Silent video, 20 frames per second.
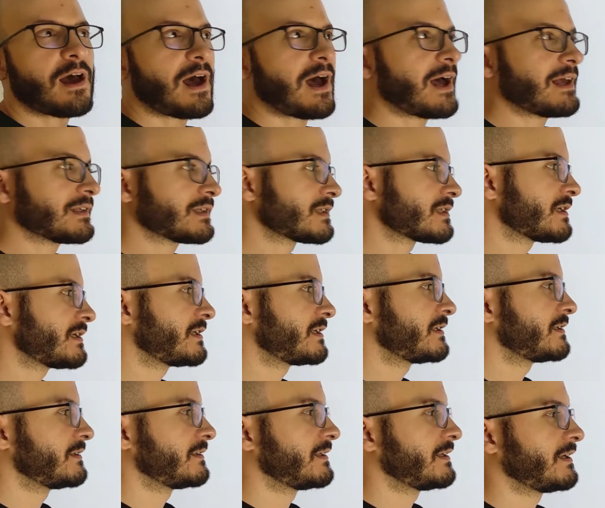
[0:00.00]

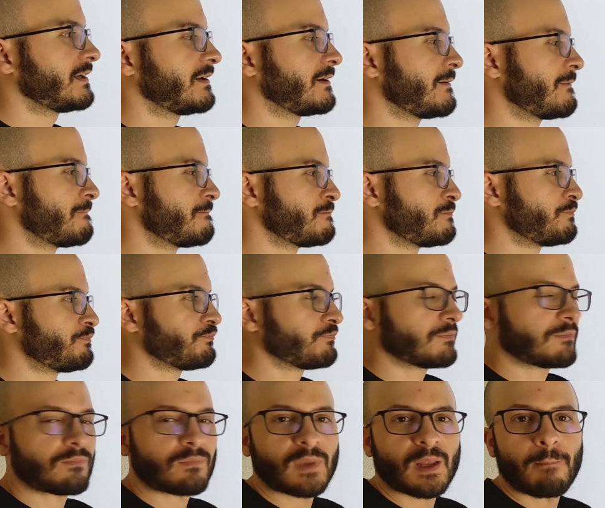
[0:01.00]
answer
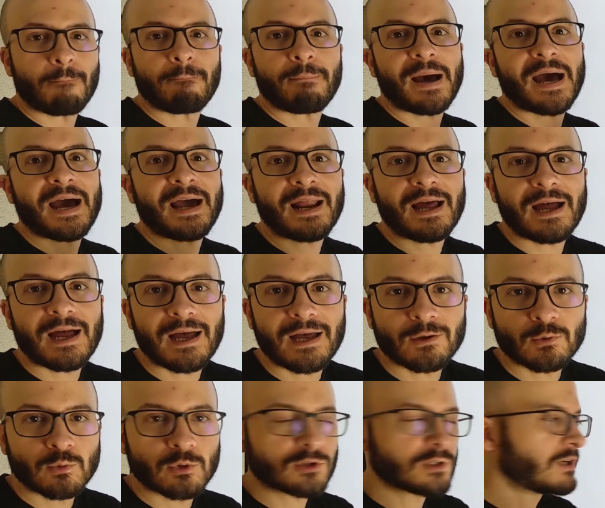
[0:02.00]
para
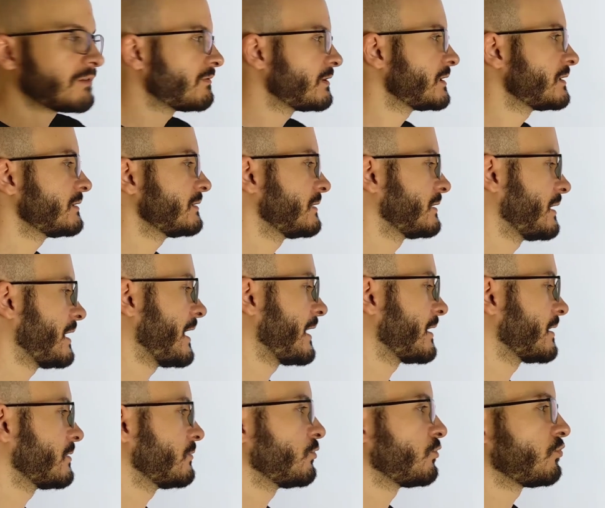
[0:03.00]
whatever,
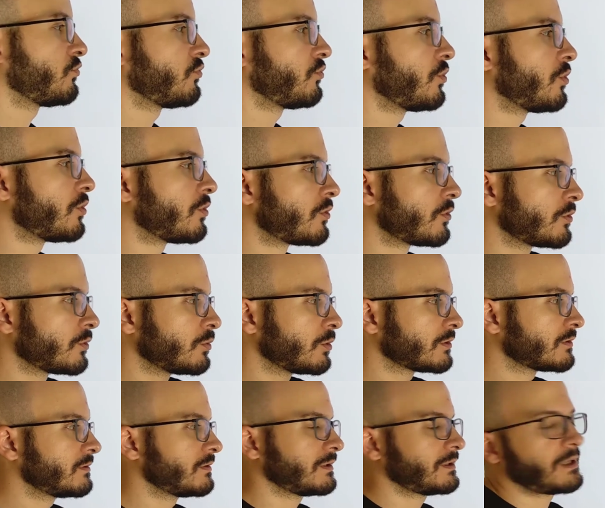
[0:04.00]
like for
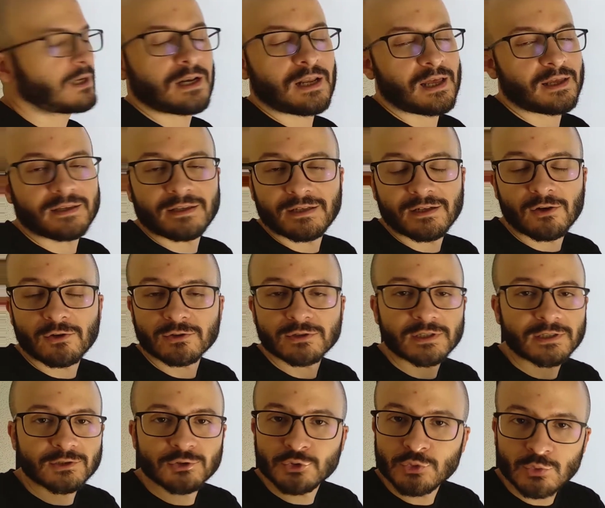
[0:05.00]
what, in
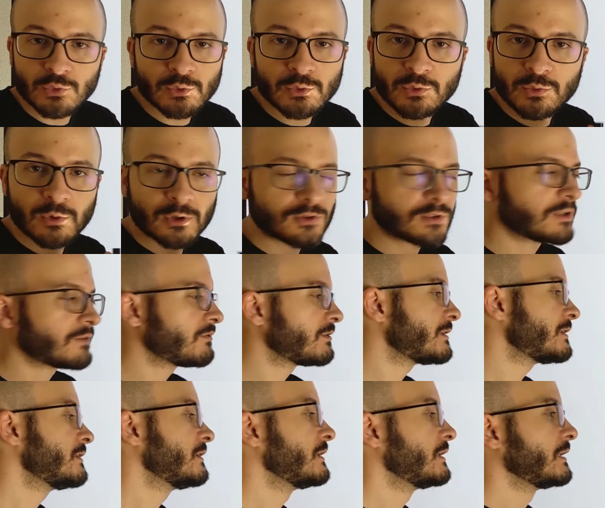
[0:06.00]
order to
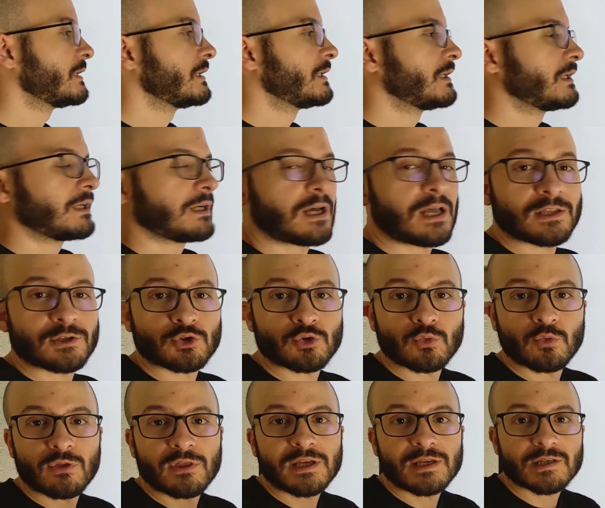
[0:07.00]
whatever,
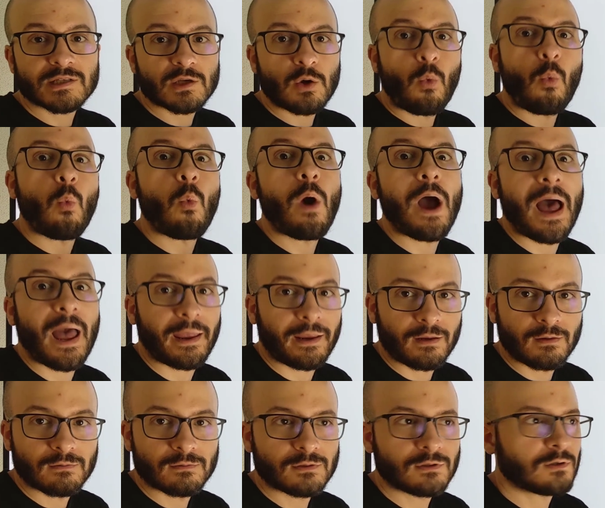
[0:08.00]
to this why.
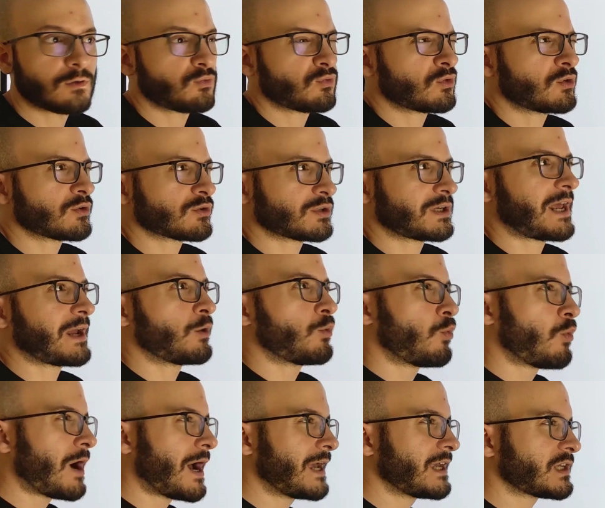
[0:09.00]
No, of course, like
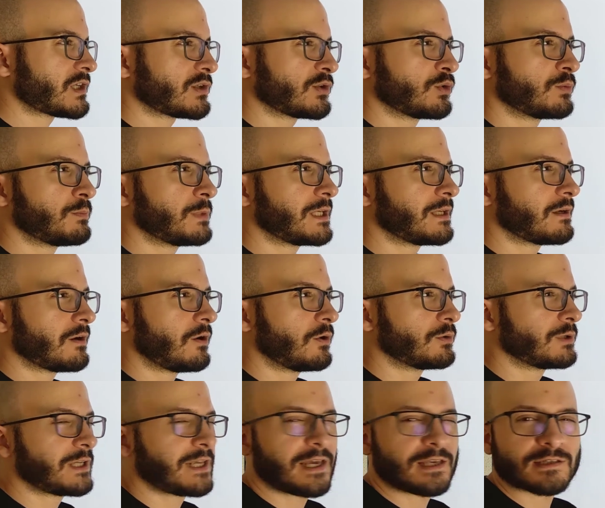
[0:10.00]
why should be
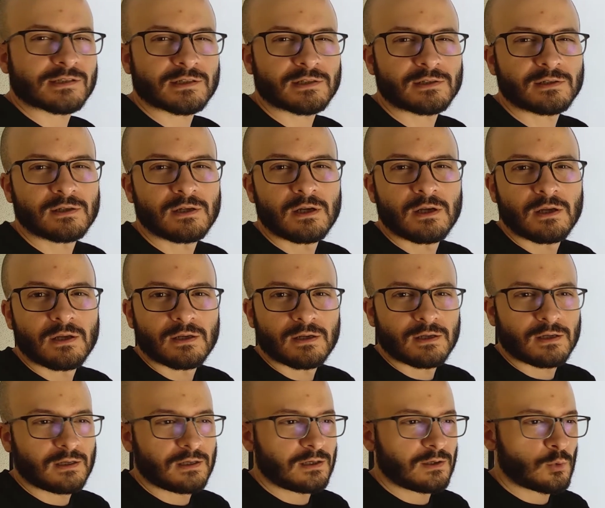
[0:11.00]
only answered
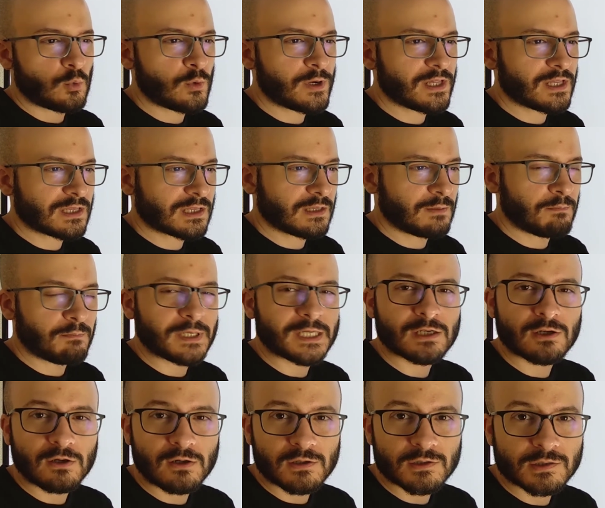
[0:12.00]
with
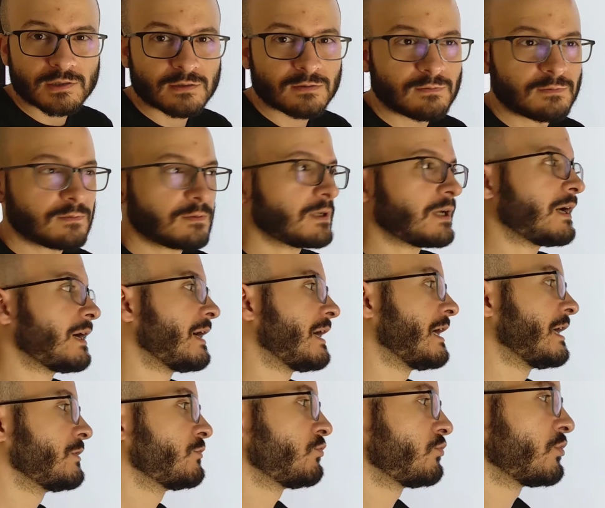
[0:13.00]
because,
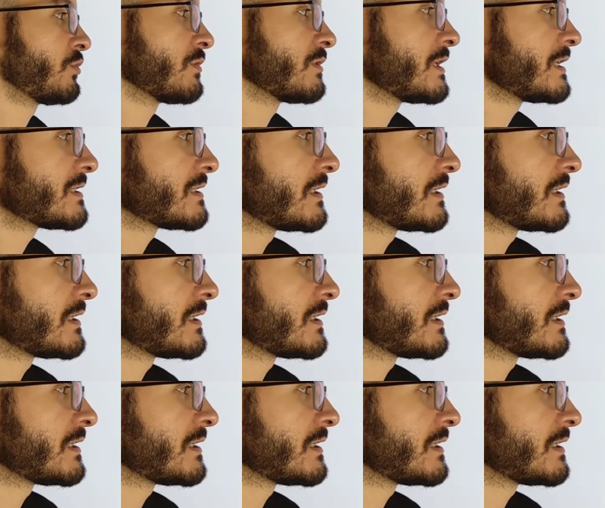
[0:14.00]
and for this